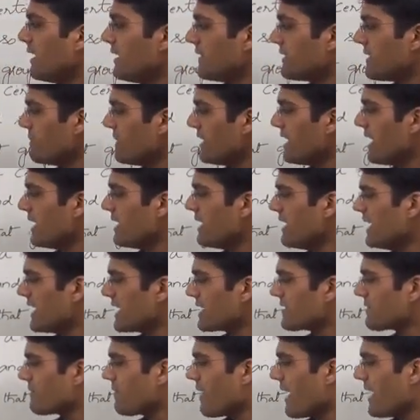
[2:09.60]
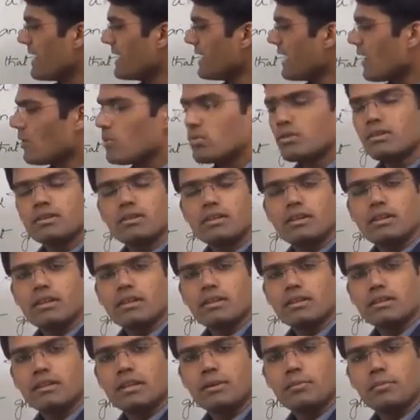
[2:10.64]
Similarly, let us find out
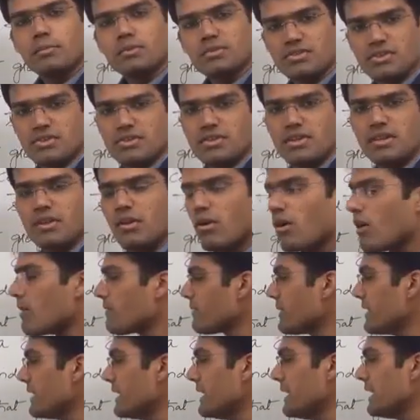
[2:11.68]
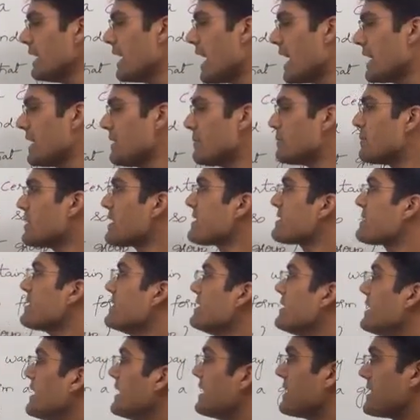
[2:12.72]
the positioning of E I
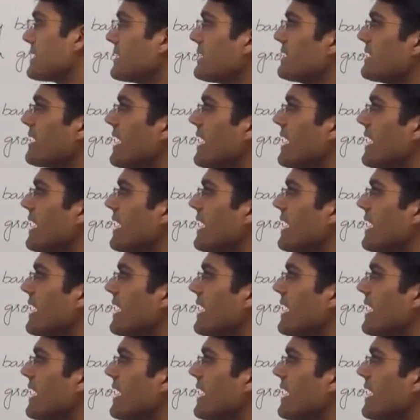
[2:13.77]
percentage.